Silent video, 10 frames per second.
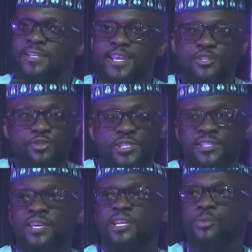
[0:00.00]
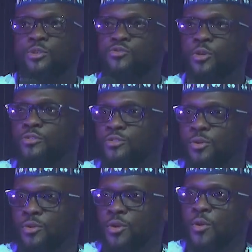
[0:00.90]
a sustainable structure
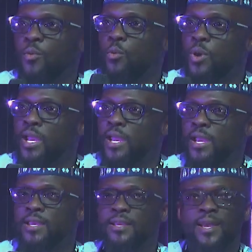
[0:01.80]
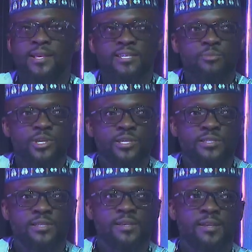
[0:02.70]
where
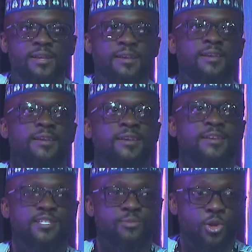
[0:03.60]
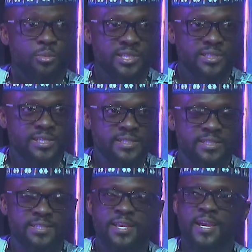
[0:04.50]
SMEs, small
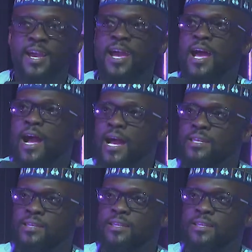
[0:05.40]
businesses, and